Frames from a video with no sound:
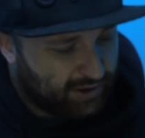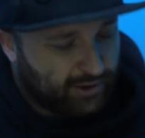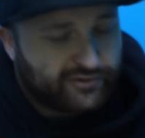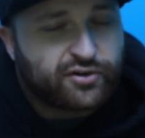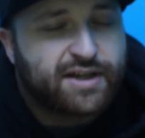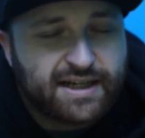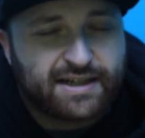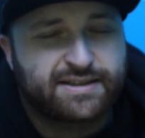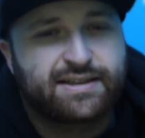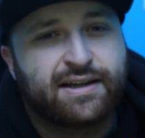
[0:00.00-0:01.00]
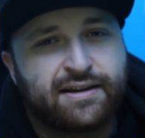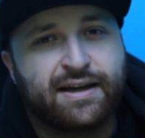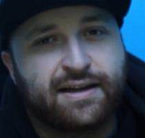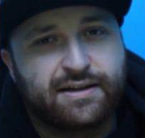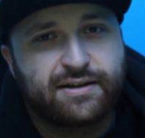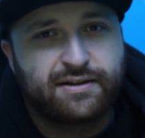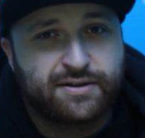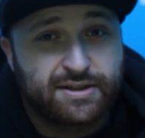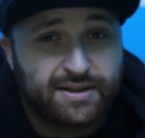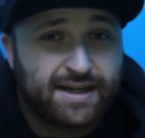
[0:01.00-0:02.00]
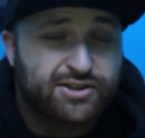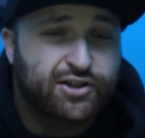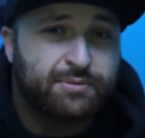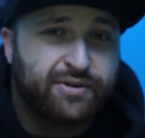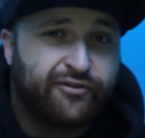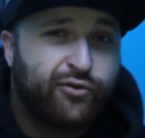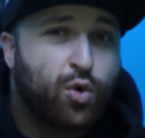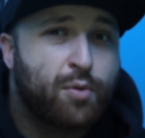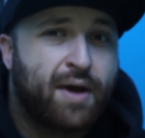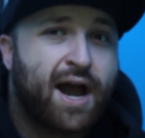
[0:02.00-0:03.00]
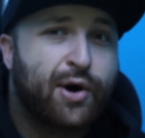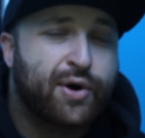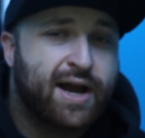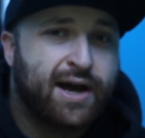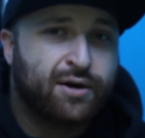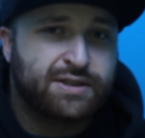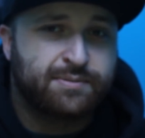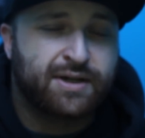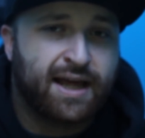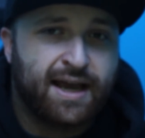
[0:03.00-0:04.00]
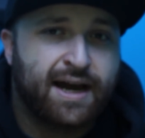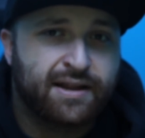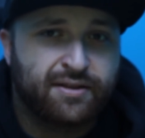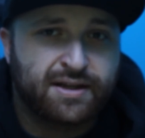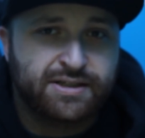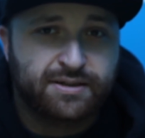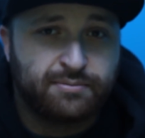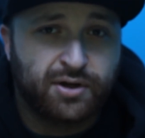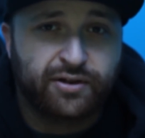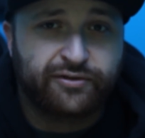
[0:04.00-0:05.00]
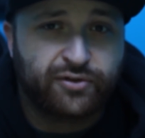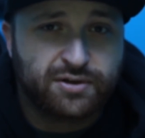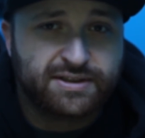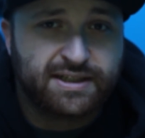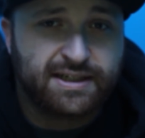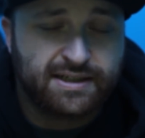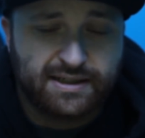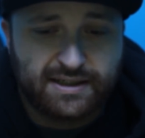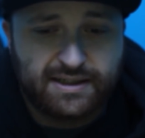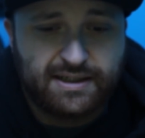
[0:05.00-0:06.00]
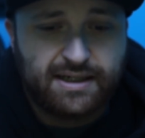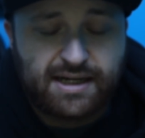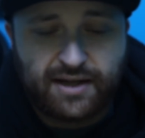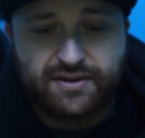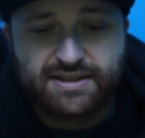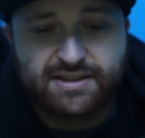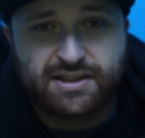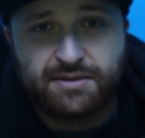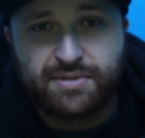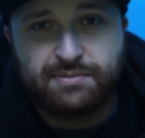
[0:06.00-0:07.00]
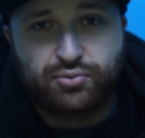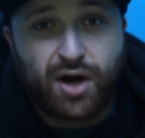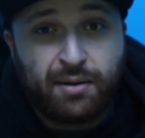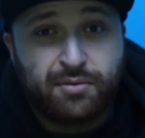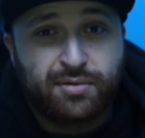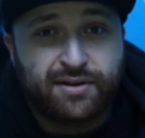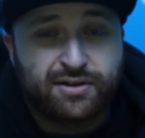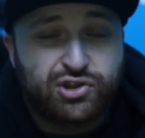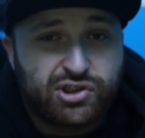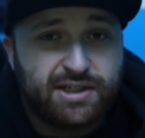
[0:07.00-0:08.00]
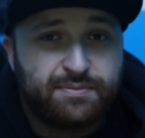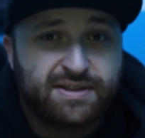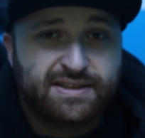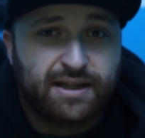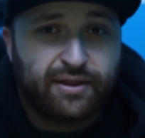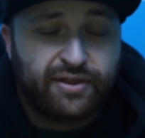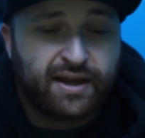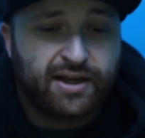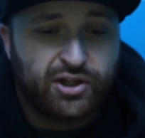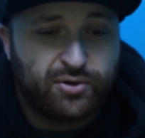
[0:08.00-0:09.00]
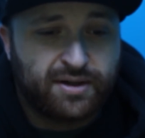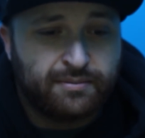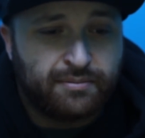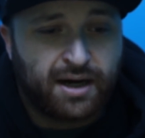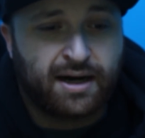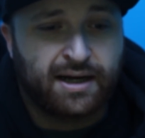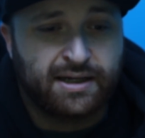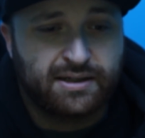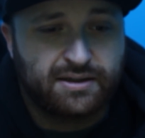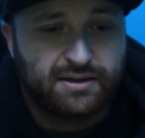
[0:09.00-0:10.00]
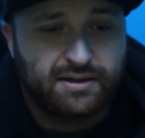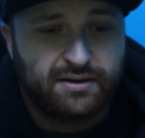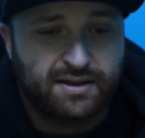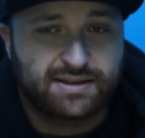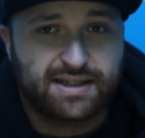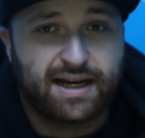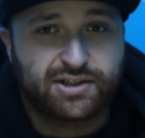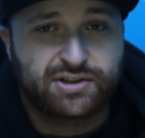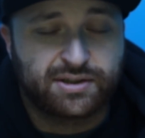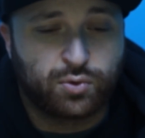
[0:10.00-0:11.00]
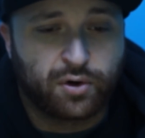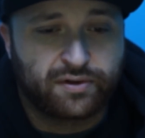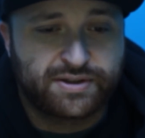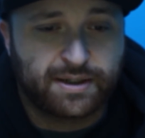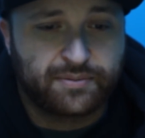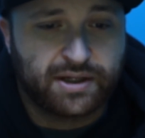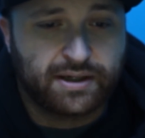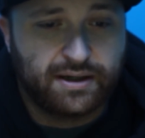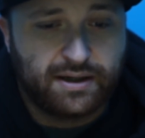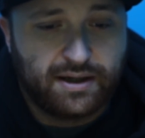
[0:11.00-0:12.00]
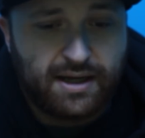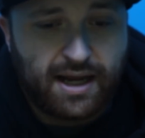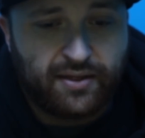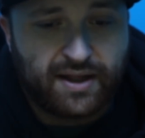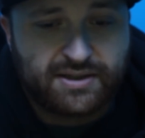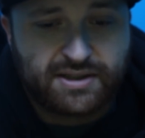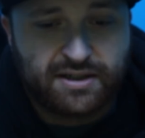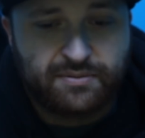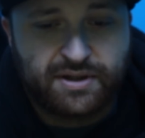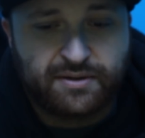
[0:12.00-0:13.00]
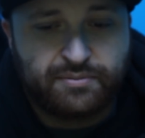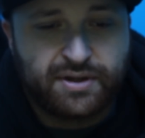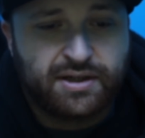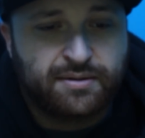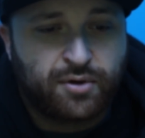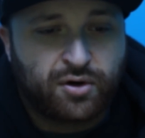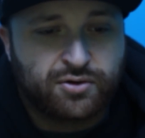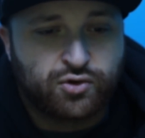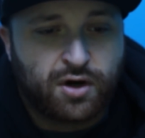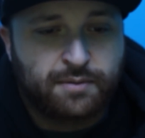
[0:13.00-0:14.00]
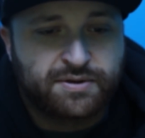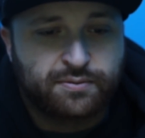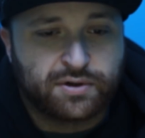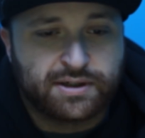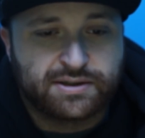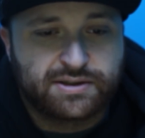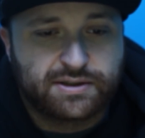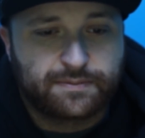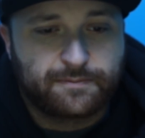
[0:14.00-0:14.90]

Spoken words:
Forget I said that. There's actually going to be 4 power adders I'm going to add in this, but the first thing, and this is going to be probably the cheapest thing you can buy that's actually worth something, and that's going to be the BMR drop springs.